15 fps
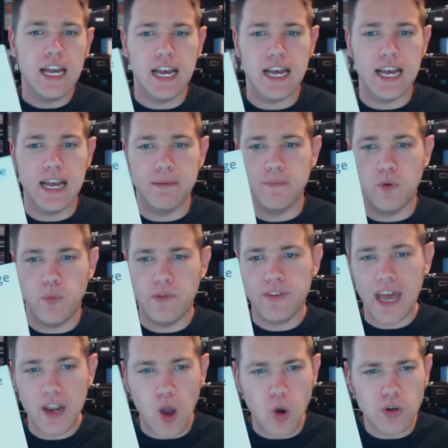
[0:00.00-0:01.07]
We've
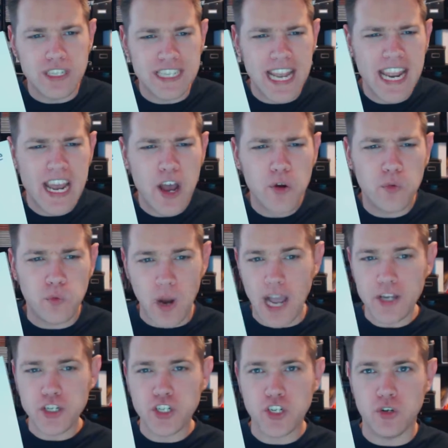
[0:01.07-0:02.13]
got Odea
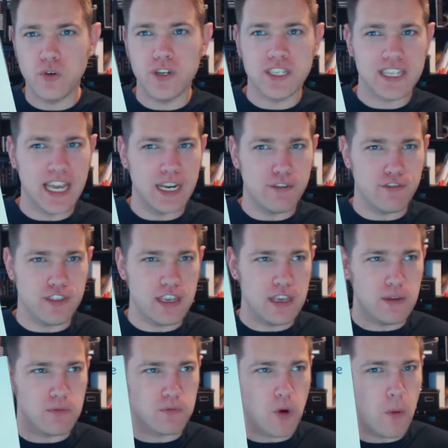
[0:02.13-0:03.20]
Rush, who is kind of
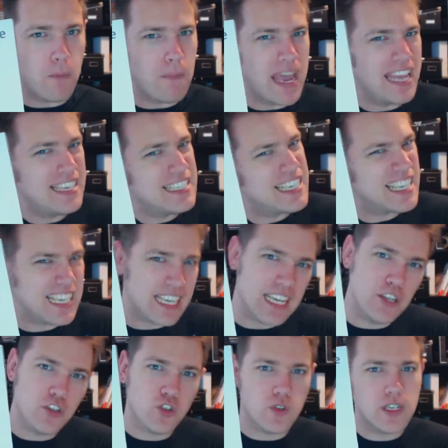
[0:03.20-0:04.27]
the romantic
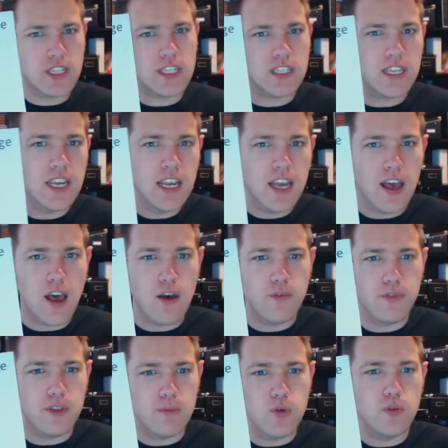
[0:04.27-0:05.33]
interest
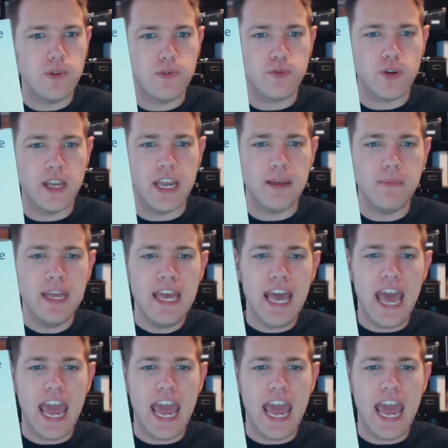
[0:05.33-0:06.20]
of the movie for him.